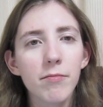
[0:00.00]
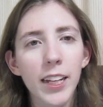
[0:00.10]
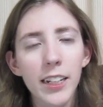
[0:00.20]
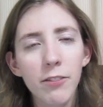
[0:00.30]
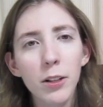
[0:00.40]

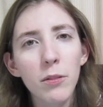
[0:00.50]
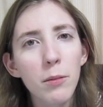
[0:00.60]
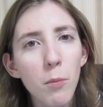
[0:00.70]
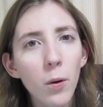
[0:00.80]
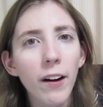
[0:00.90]
like filled with
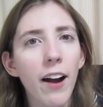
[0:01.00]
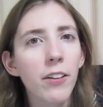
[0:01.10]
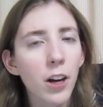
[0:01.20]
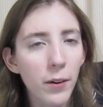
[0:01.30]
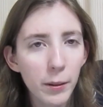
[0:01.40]
more
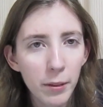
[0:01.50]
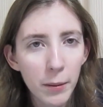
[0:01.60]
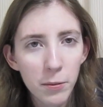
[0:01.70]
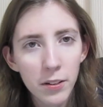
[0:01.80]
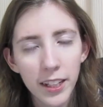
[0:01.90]
outgoing
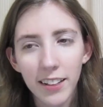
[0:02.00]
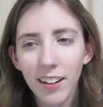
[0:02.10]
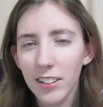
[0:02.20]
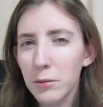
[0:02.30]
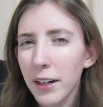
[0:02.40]
people than
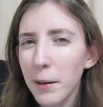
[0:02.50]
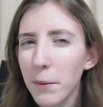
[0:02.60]
elsewhere,